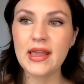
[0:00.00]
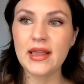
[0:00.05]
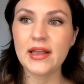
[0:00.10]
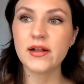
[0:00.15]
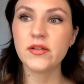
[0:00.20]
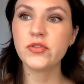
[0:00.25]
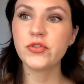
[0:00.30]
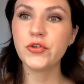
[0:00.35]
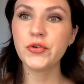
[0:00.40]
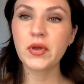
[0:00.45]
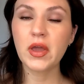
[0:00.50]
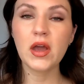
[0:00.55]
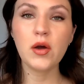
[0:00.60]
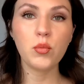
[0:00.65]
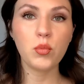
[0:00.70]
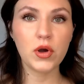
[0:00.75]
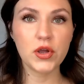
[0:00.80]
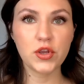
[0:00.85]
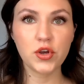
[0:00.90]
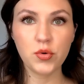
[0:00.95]
and look
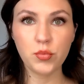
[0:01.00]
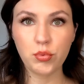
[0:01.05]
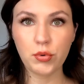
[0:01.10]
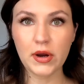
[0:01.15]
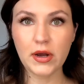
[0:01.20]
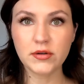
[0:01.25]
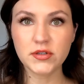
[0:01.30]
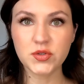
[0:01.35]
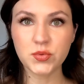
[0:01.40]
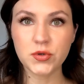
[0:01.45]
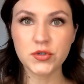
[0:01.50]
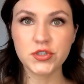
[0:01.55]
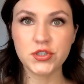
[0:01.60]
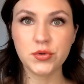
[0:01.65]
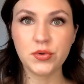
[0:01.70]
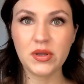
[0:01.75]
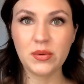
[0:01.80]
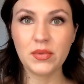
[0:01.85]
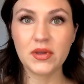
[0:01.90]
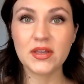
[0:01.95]
at what your brows were
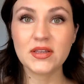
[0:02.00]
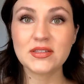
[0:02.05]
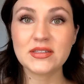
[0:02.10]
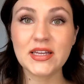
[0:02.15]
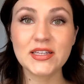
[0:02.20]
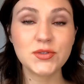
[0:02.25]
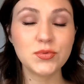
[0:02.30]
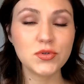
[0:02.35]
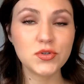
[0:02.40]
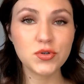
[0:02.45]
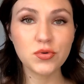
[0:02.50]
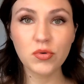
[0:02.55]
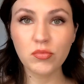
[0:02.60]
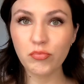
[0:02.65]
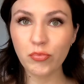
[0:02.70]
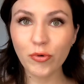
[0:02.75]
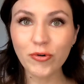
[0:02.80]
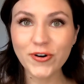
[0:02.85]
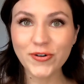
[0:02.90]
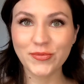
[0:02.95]
doing because that's what you were
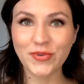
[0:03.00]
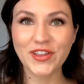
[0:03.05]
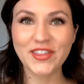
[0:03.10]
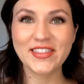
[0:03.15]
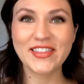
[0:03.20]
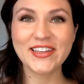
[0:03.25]
born with.